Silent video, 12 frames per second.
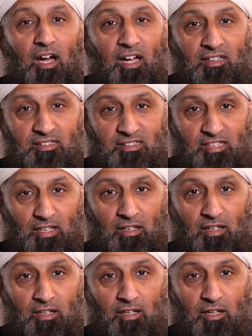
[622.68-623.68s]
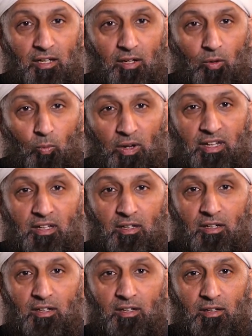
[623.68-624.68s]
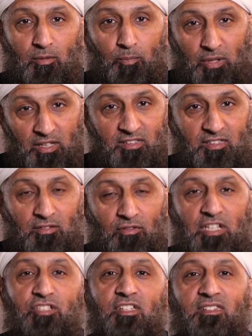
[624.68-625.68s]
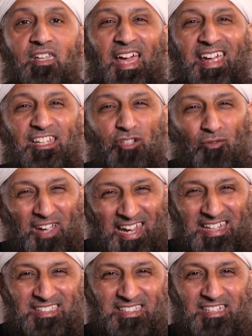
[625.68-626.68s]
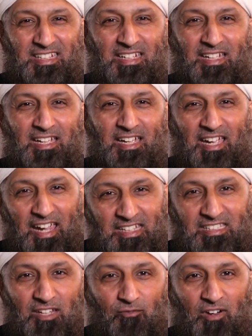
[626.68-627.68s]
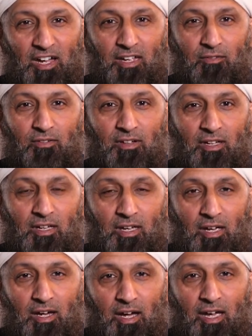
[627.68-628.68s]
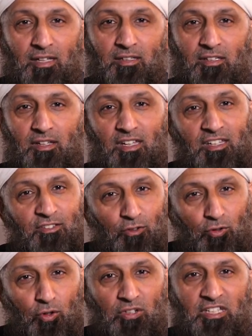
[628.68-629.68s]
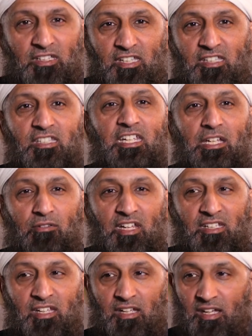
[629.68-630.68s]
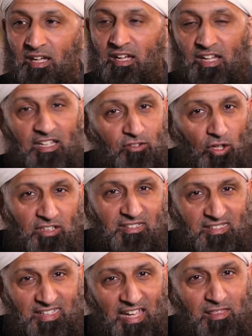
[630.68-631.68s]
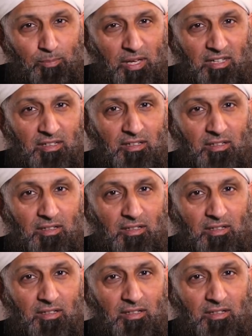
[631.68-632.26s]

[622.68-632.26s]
until when a person reaches the age of 80, 85, and is slowly deteriorating. He's on his deathbed.